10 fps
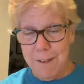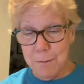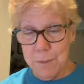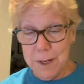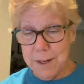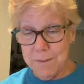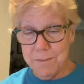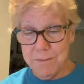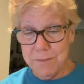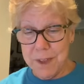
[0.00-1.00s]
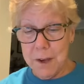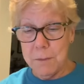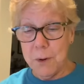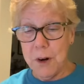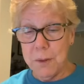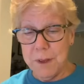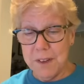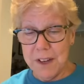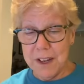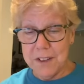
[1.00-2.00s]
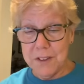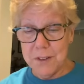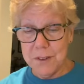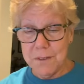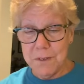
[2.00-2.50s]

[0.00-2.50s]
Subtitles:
But Barbie dolls.